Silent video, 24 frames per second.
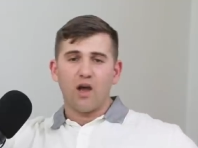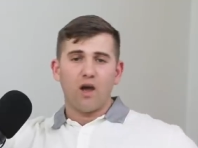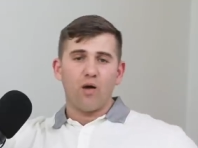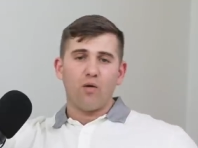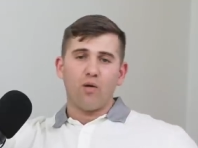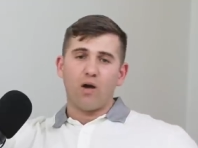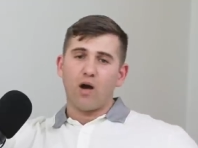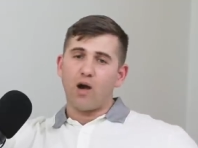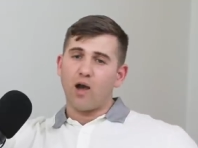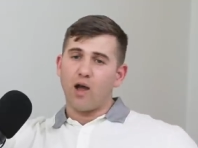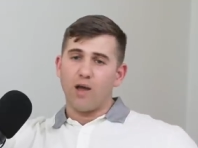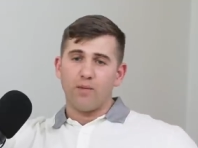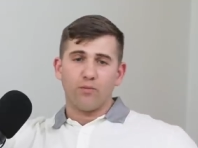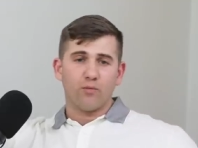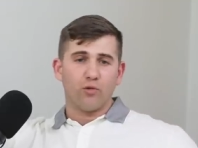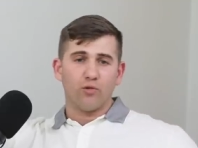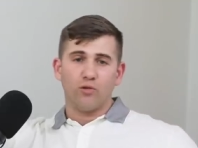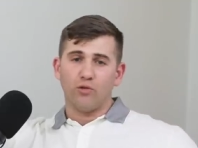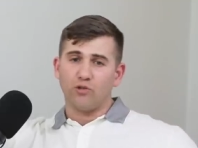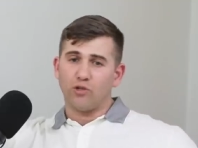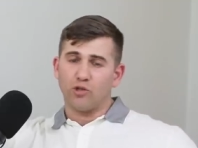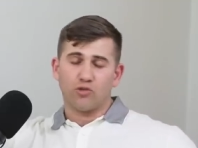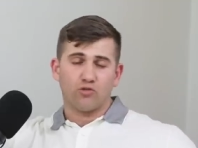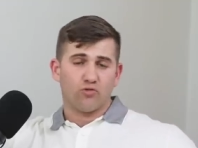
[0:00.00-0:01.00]
how I'm
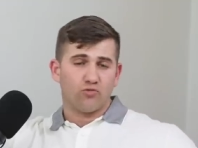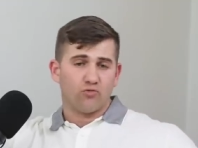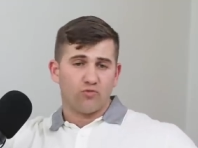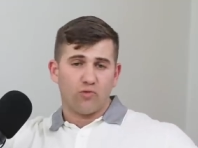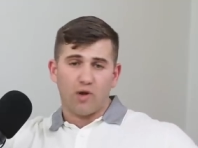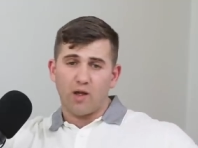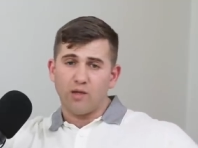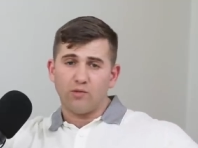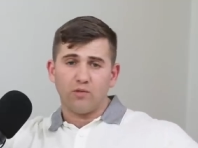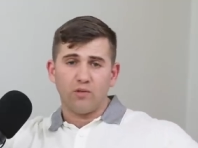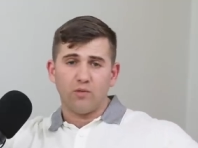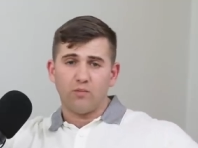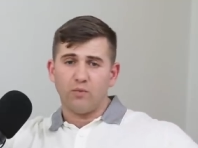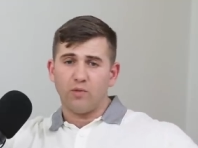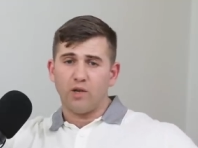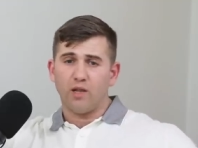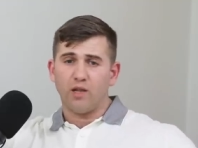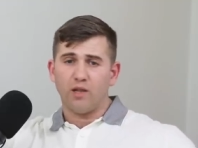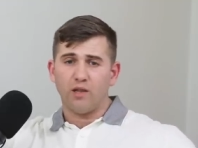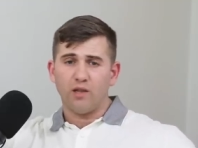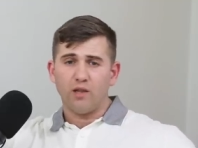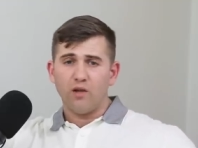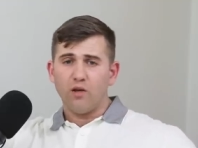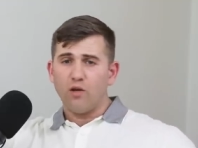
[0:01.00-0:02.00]
going to just
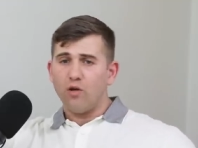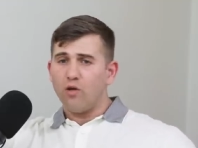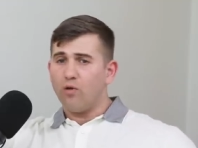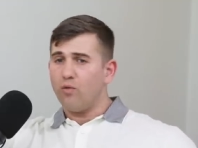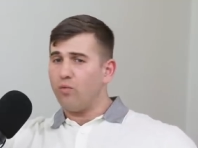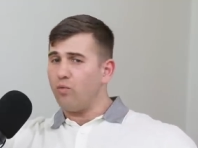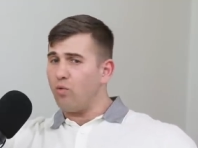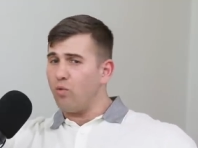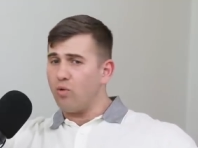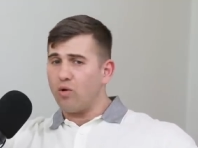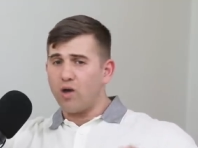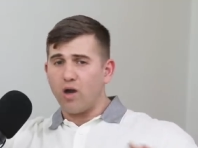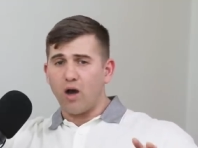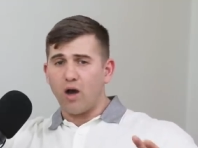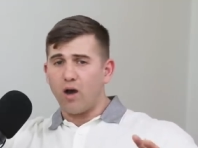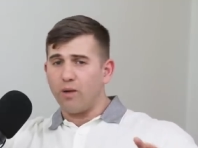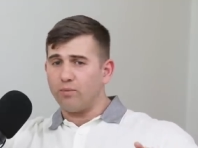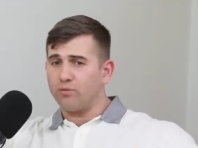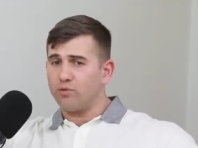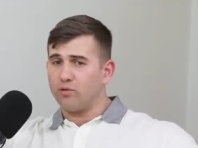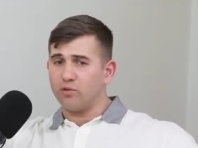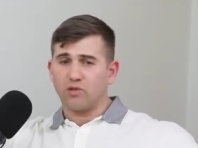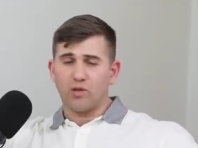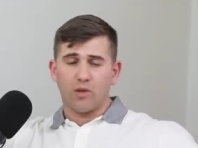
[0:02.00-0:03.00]
randomly walk
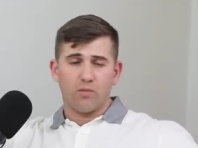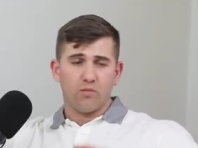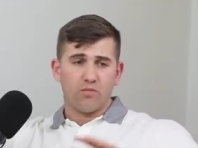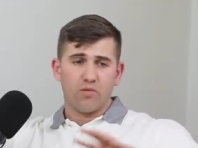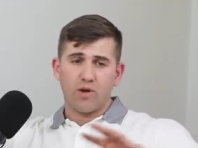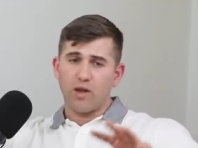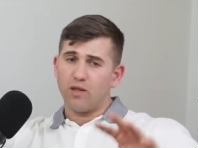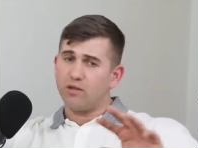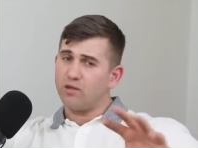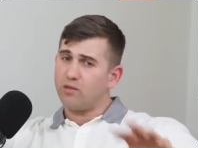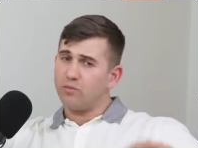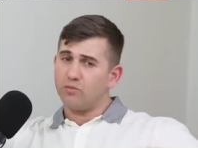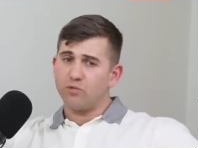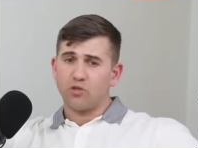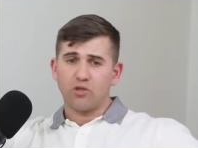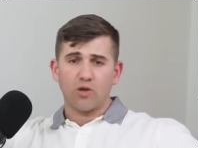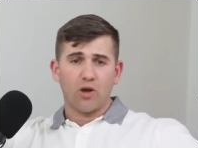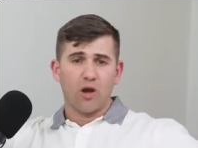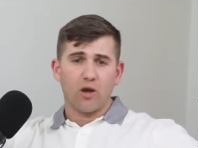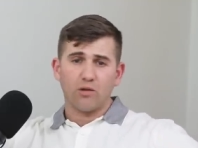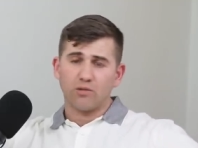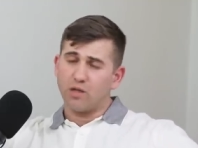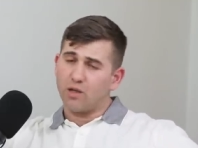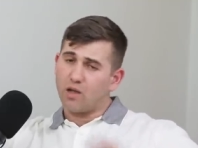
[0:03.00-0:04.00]
up to some random
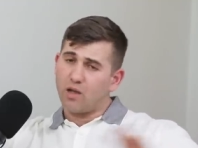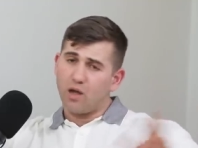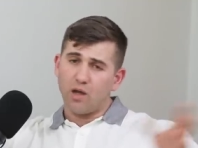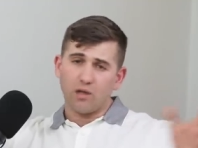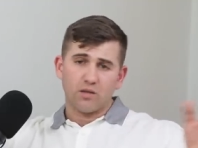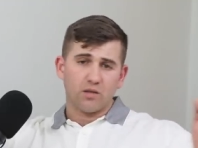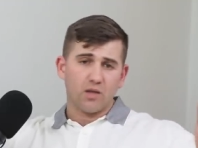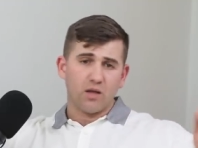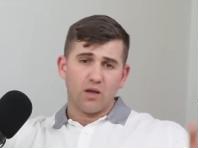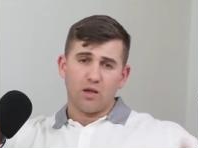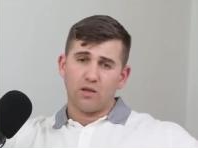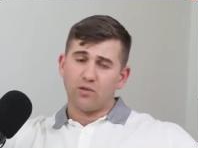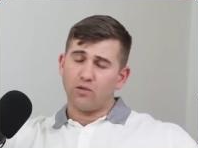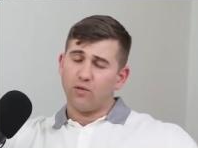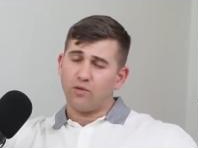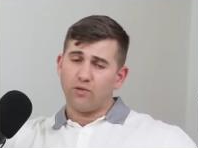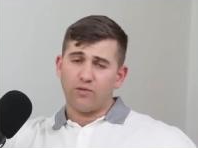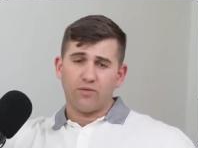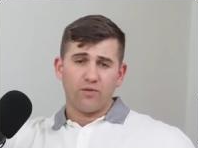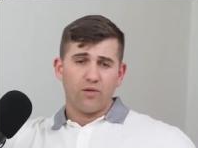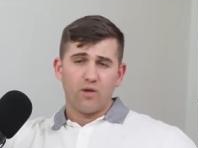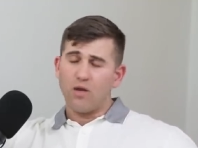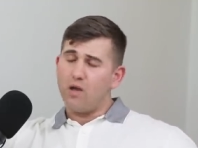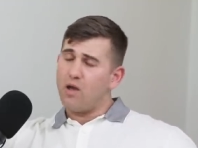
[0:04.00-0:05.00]
child and cut their head
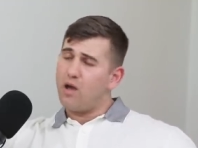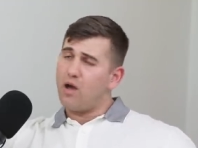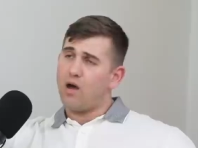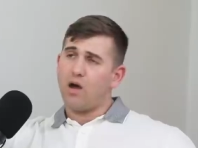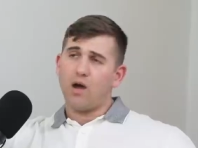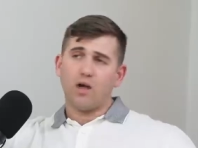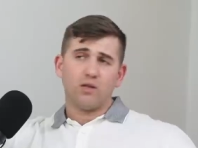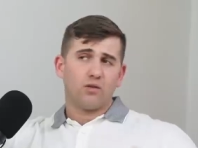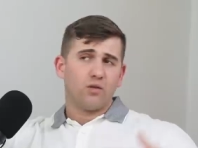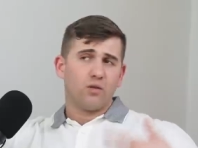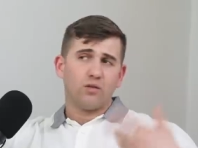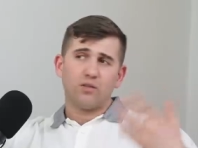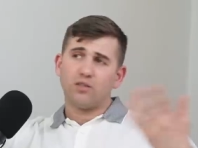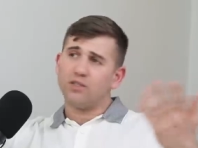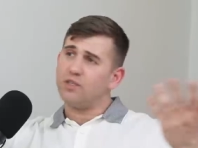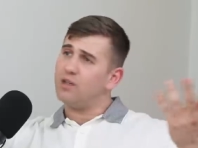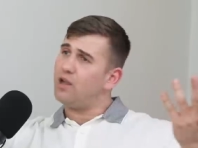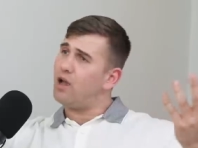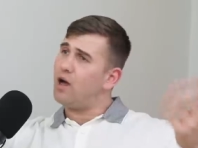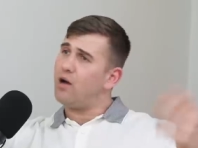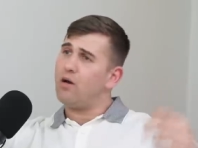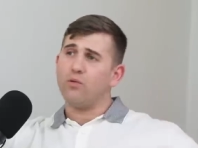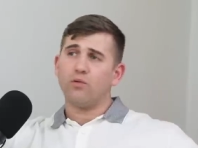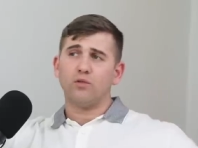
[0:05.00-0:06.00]
off. I don't see
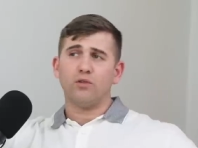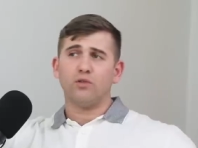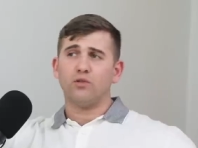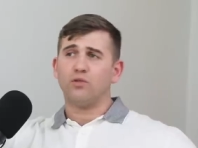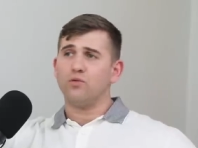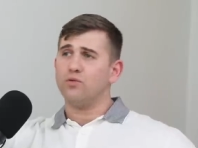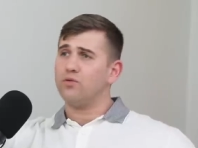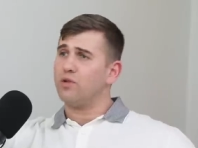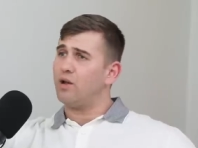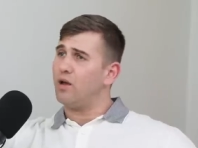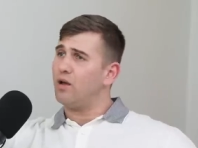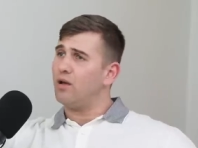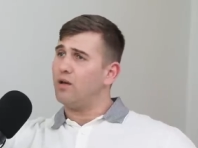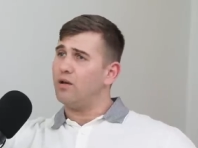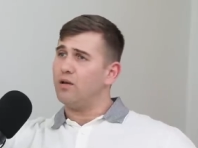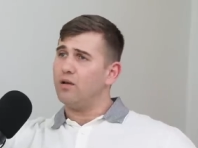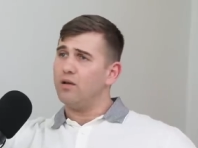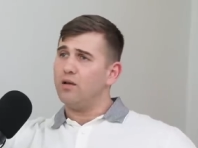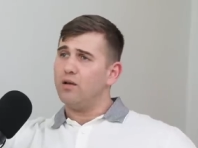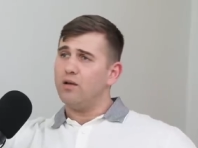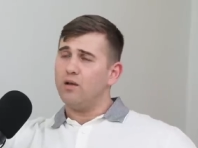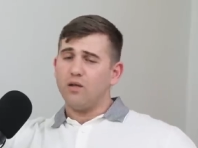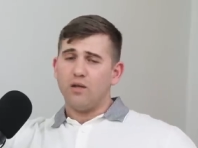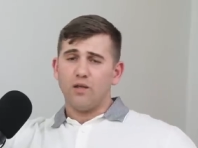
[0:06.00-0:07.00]
how I'm going to do that.
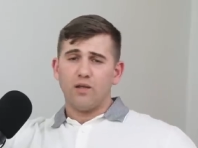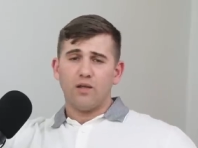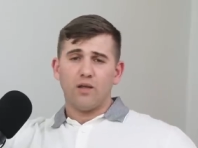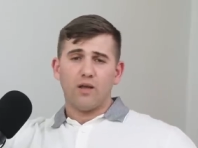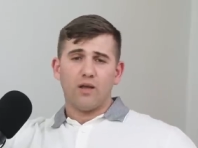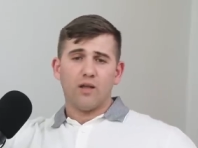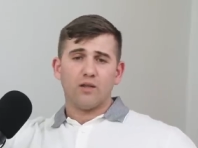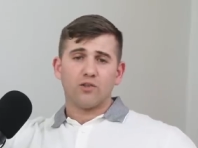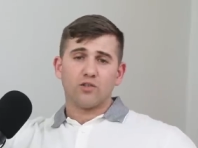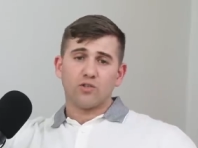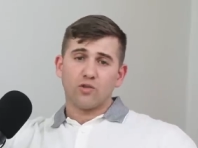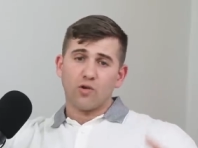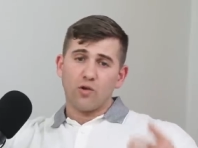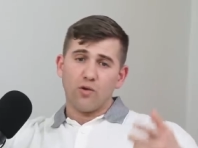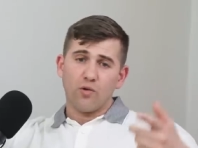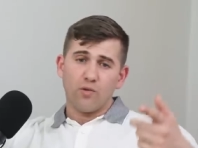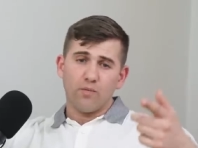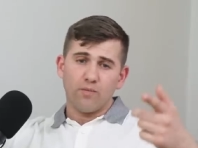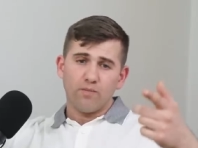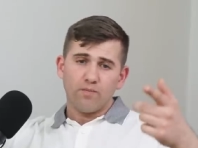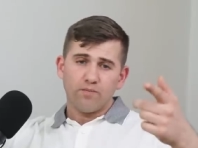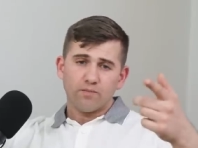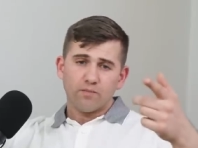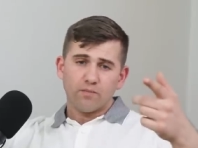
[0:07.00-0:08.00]
Yeah,
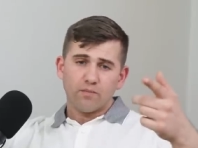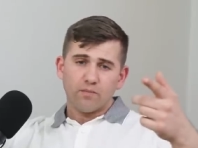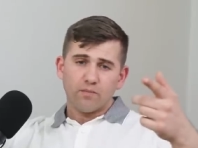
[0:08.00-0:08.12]
so